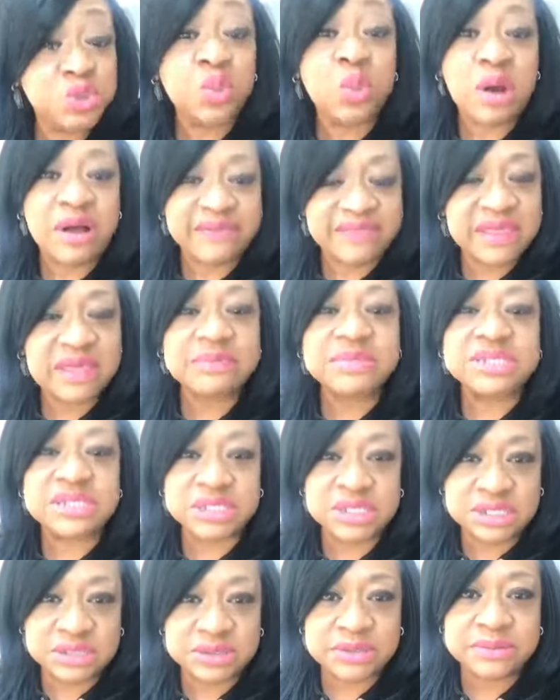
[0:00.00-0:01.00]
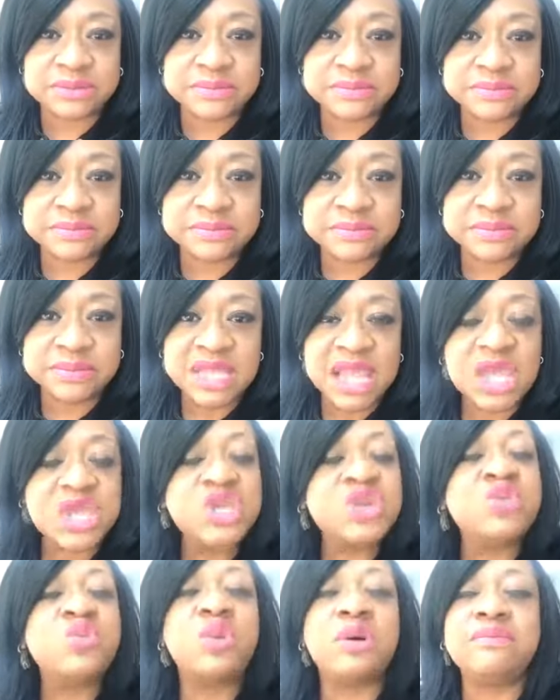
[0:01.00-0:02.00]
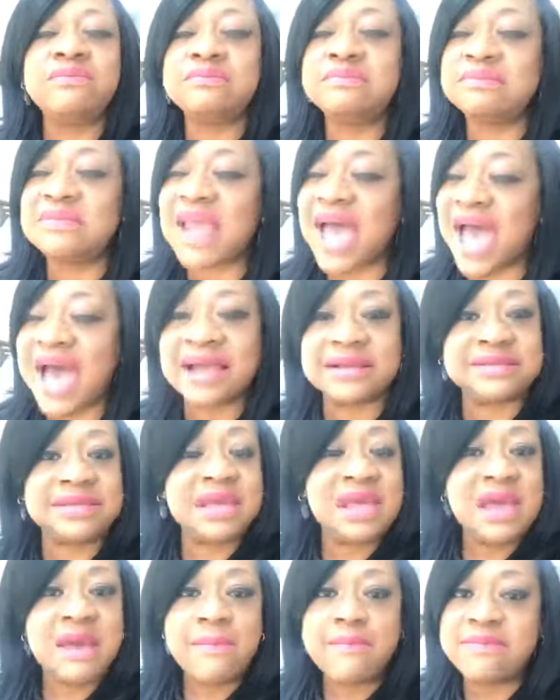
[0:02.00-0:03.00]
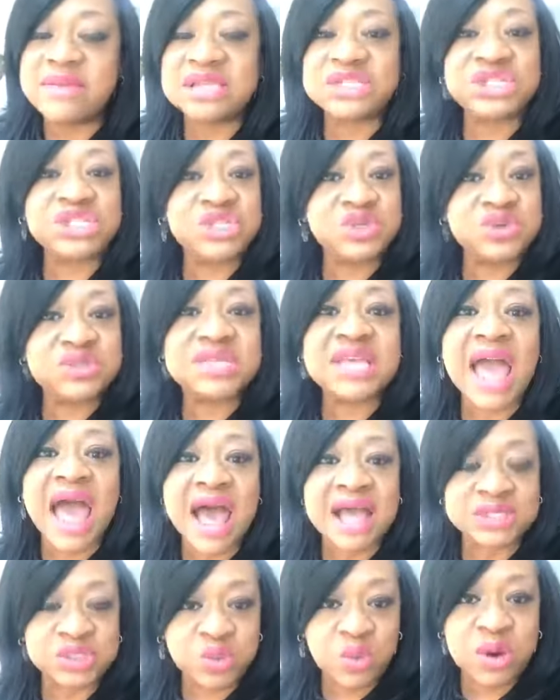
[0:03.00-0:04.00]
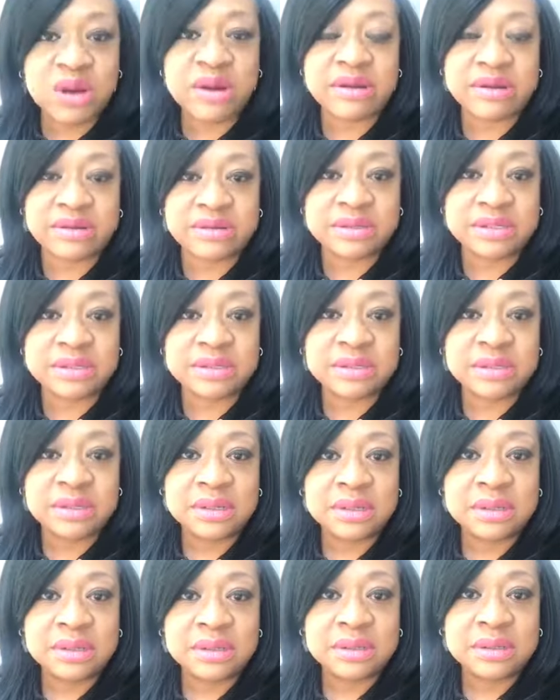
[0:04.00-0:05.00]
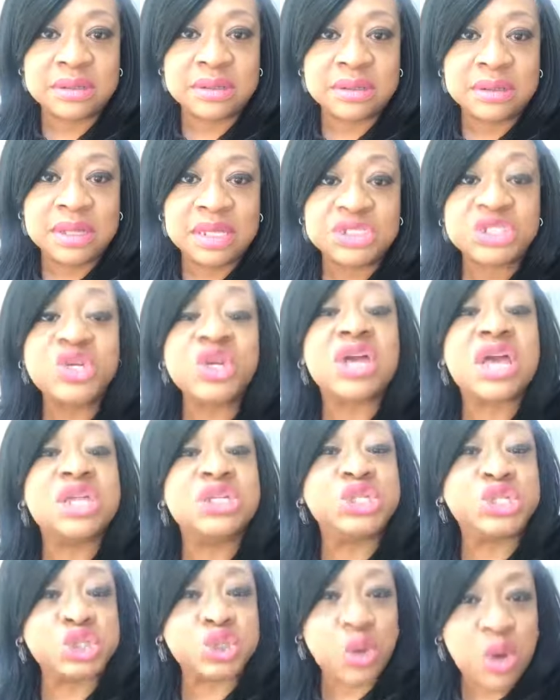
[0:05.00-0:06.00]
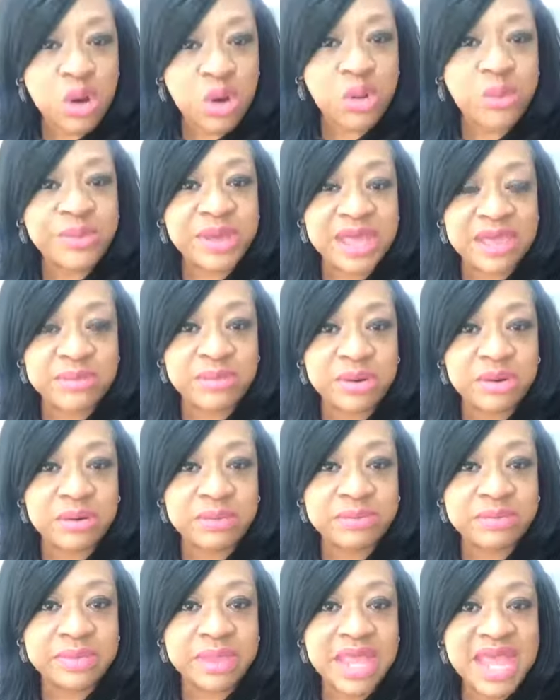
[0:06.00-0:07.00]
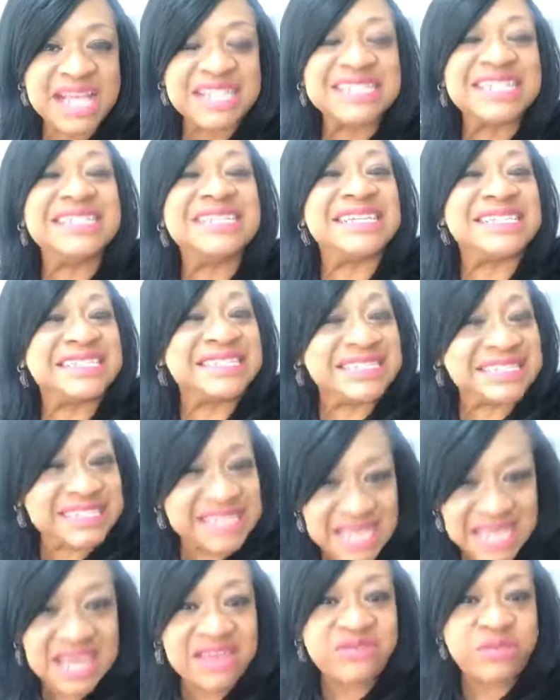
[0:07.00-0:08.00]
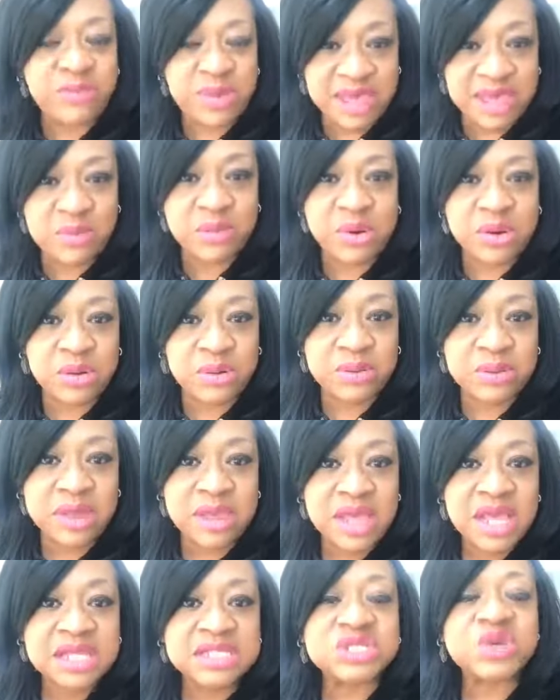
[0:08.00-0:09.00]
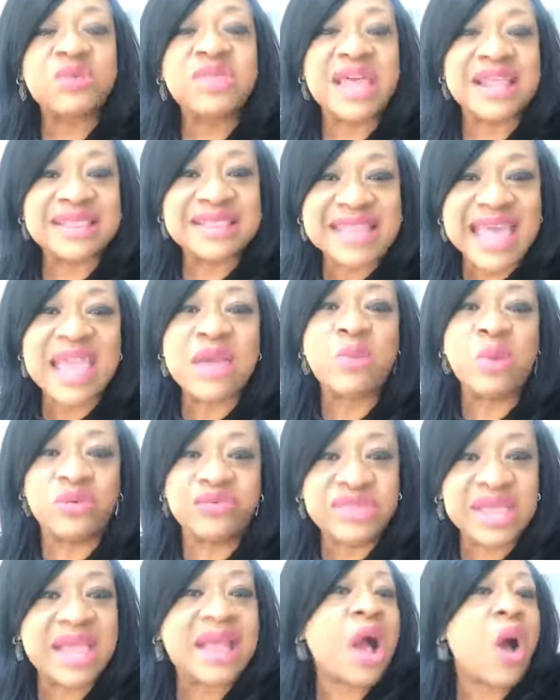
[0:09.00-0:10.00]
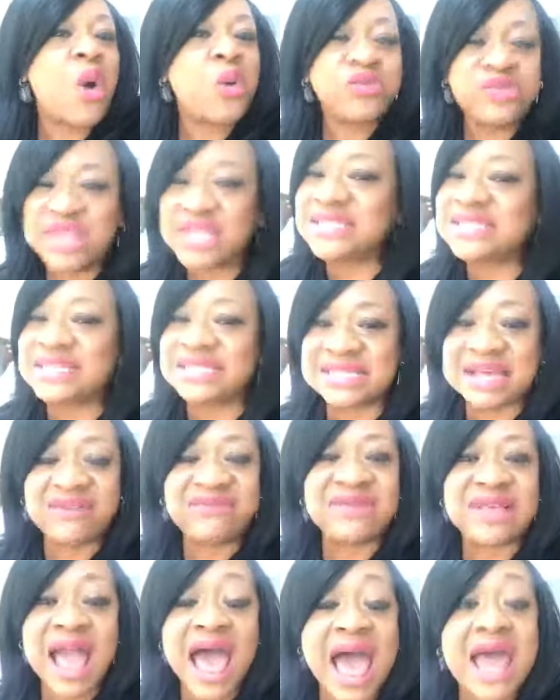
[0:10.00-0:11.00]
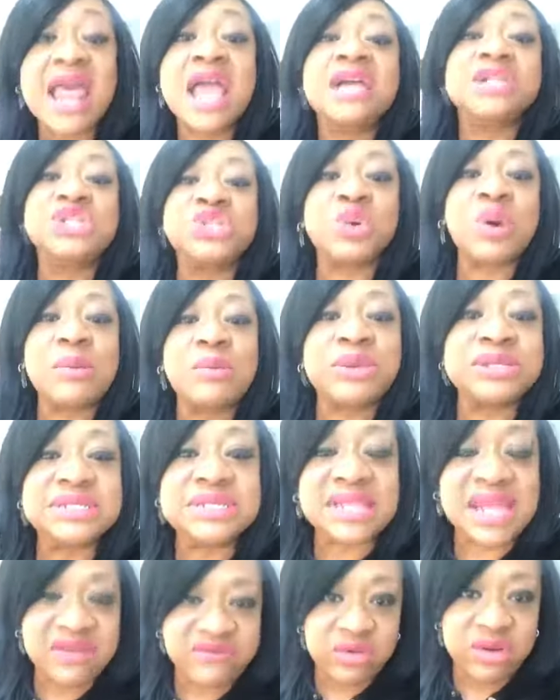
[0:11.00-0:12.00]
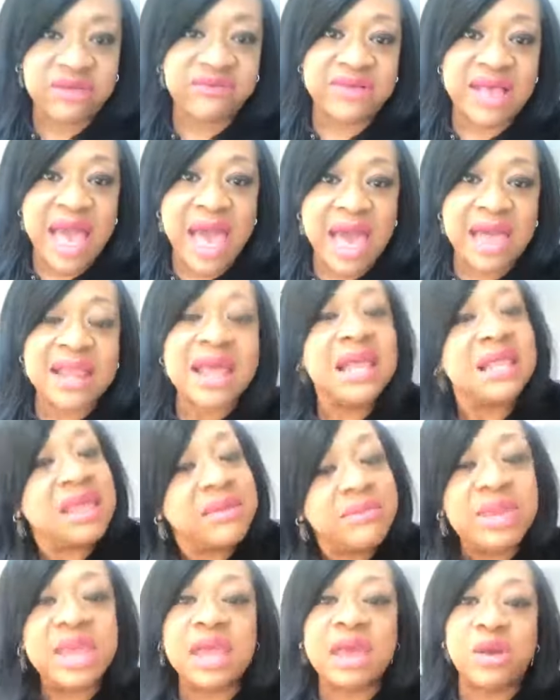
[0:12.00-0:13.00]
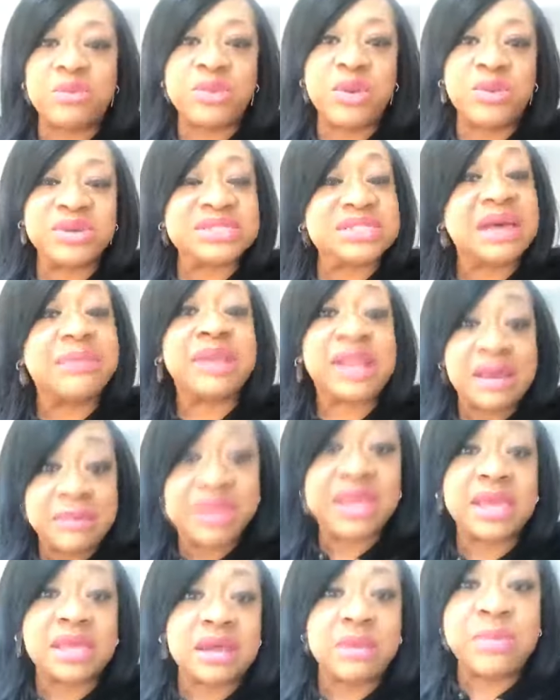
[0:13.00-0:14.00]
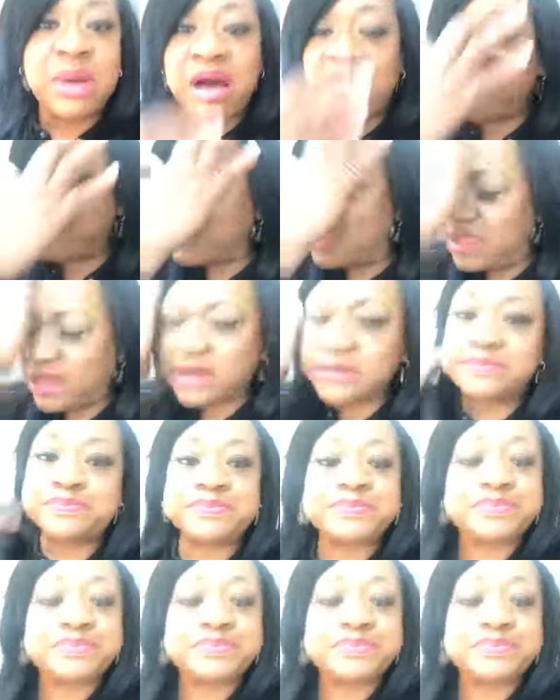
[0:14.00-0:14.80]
you want them to do. You will not misuse God's word to control people, to deceive people, so that they will think, oh, this is of God. Trump was never of God. Let me help you with something. I'm going to get up off of here.